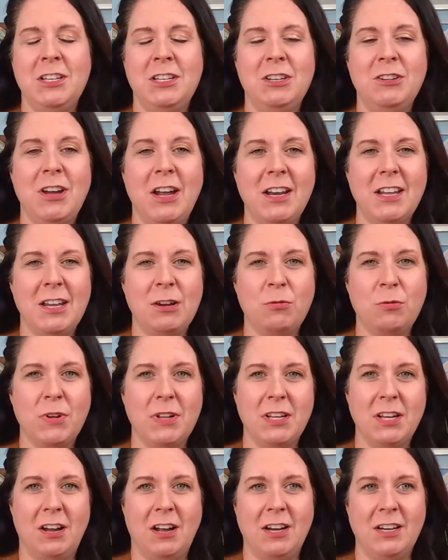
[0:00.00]
You got to get
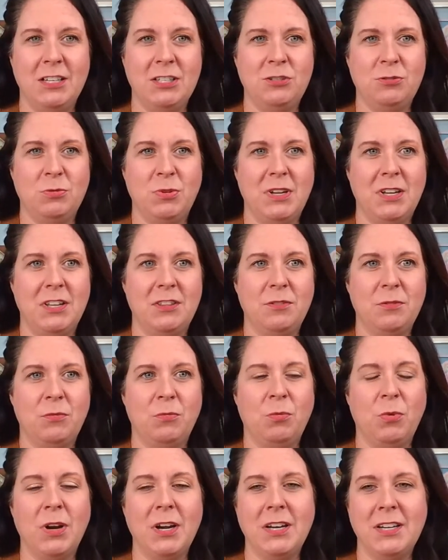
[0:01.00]
really honest with,
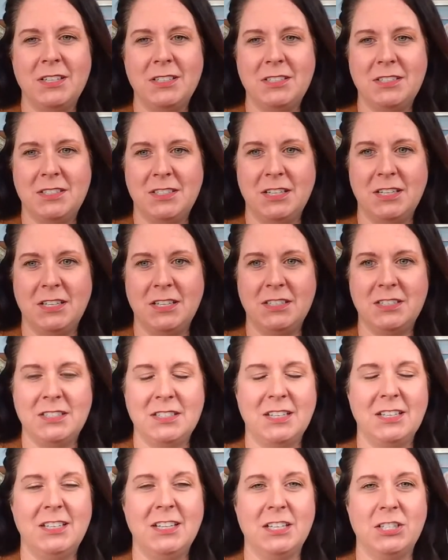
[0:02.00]
what is
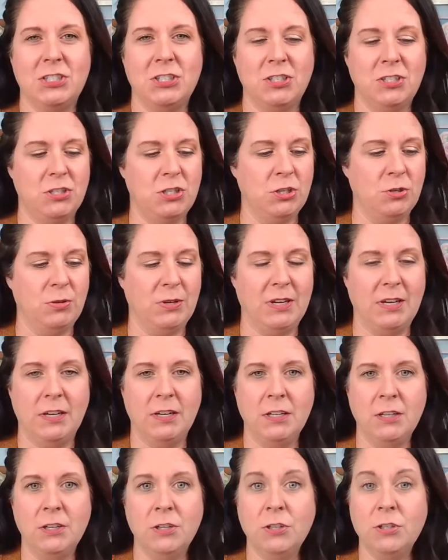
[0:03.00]
this addiction
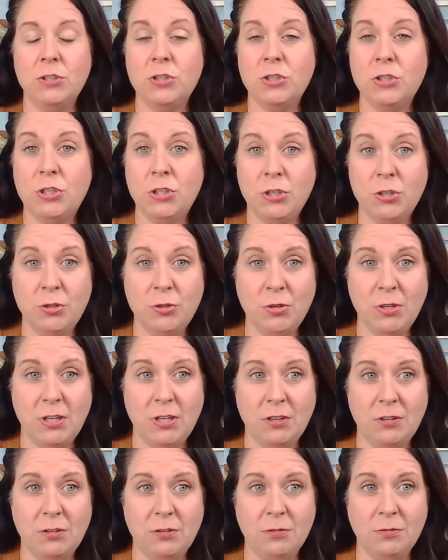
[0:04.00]
doing to
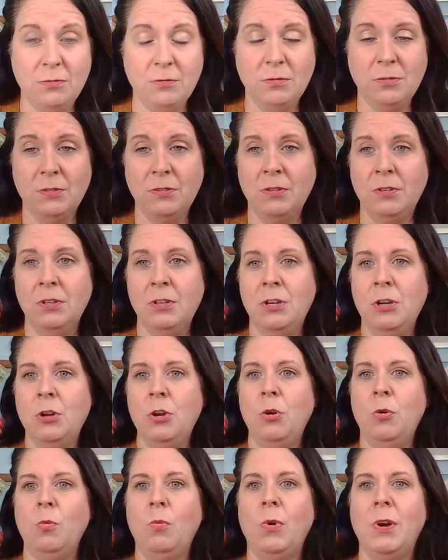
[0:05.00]
you?
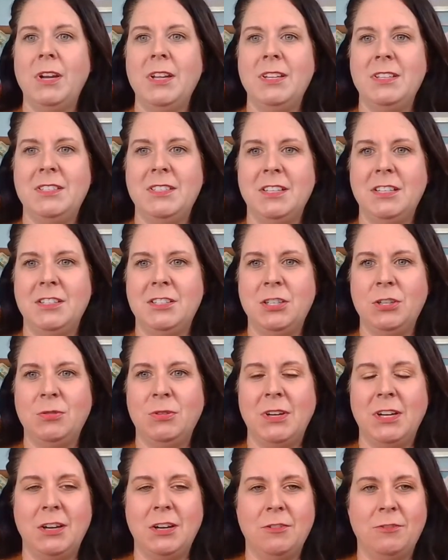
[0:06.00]
What is it
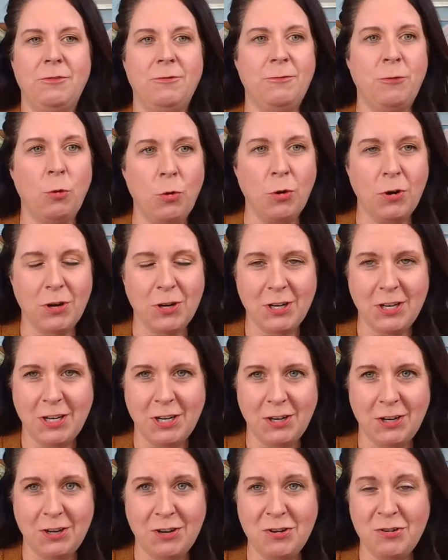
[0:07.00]
doing for
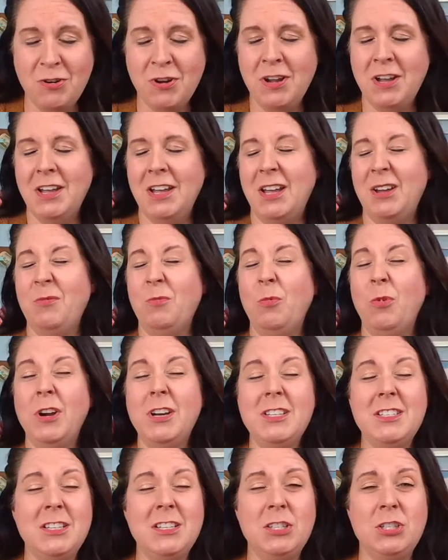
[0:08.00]
you? And
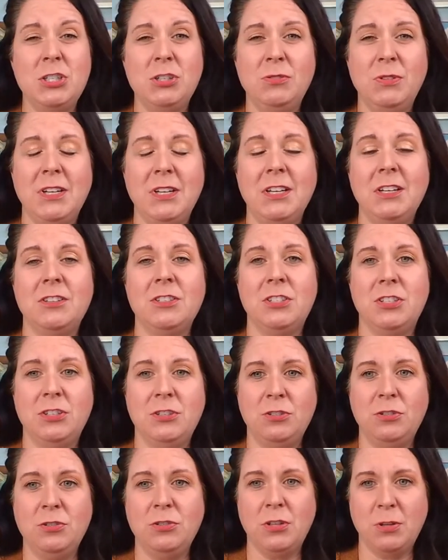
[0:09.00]
what is it doing
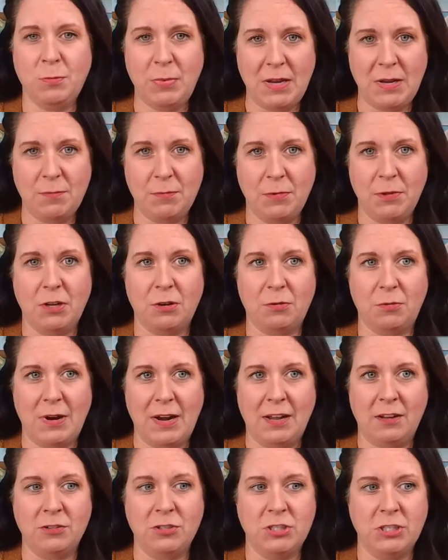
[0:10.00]
to the people
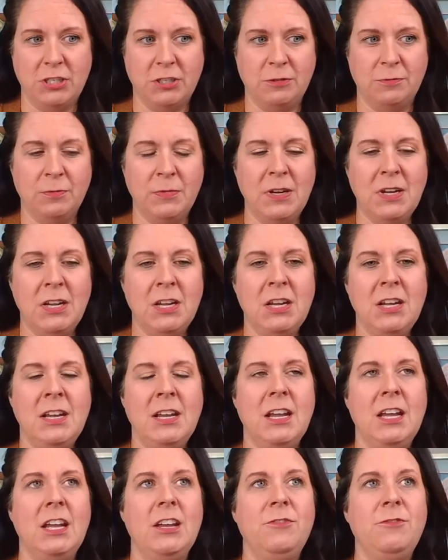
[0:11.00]
around you?
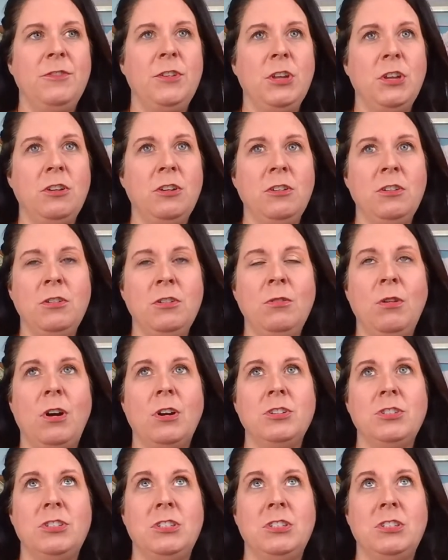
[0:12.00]
If you are